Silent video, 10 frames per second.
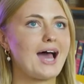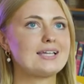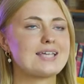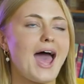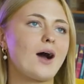
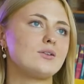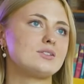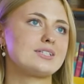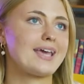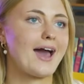and how
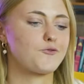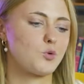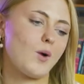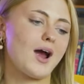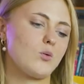to get
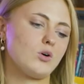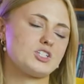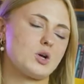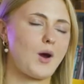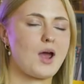from where I was
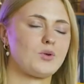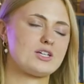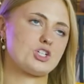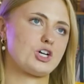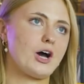to where I
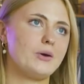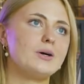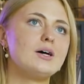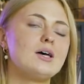wanted to go.